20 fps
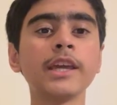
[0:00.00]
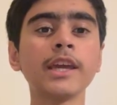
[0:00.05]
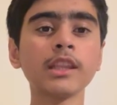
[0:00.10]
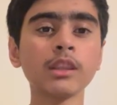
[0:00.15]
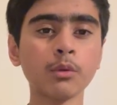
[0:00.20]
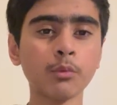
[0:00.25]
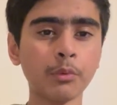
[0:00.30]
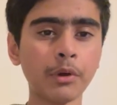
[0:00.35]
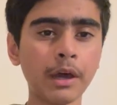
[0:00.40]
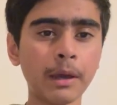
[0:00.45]

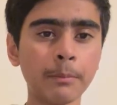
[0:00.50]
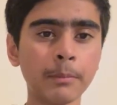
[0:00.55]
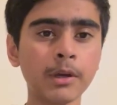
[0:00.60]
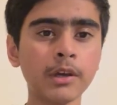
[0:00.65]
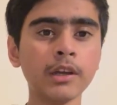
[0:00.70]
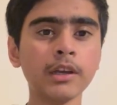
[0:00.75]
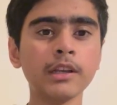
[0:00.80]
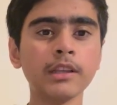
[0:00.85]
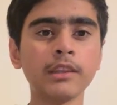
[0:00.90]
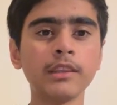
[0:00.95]
and the
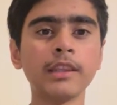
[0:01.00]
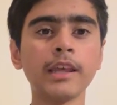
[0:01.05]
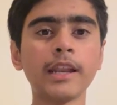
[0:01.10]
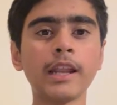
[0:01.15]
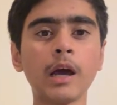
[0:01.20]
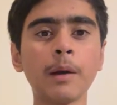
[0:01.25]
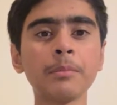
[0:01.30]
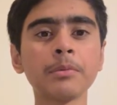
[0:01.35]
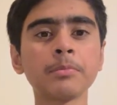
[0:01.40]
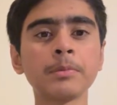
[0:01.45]
web
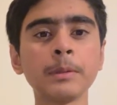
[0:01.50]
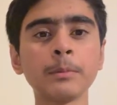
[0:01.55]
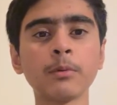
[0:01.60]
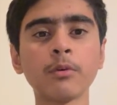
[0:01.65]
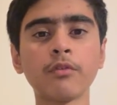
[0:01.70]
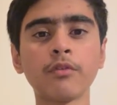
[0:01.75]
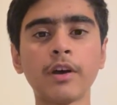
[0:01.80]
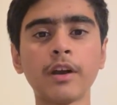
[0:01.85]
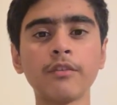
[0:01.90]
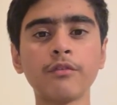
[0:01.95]
that helps
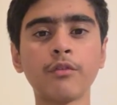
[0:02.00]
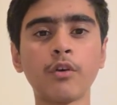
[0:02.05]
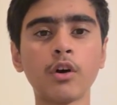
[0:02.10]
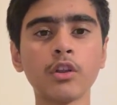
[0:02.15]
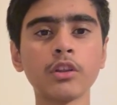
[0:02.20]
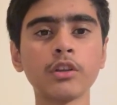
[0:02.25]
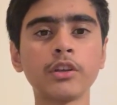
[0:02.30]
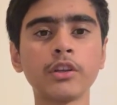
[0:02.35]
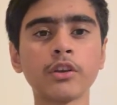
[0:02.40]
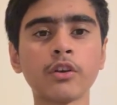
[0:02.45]
people find
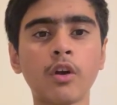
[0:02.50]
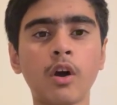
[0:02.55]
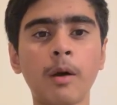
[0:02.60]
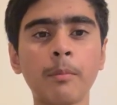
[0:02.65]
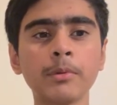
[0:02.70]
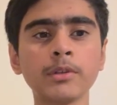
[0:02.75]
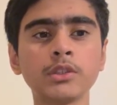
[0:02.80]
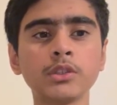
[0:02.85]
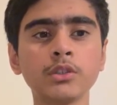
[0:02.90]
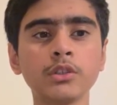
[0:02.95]
volunteer
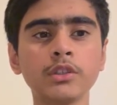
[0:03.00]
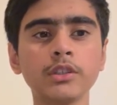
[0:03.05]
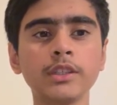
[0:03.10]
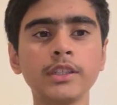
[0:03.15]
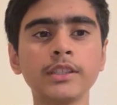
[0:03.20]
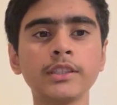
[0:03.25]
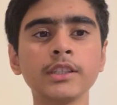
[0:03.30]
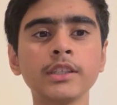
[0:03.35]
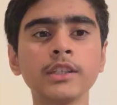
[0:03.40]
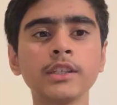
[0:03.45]

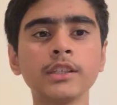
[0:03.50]
opportunities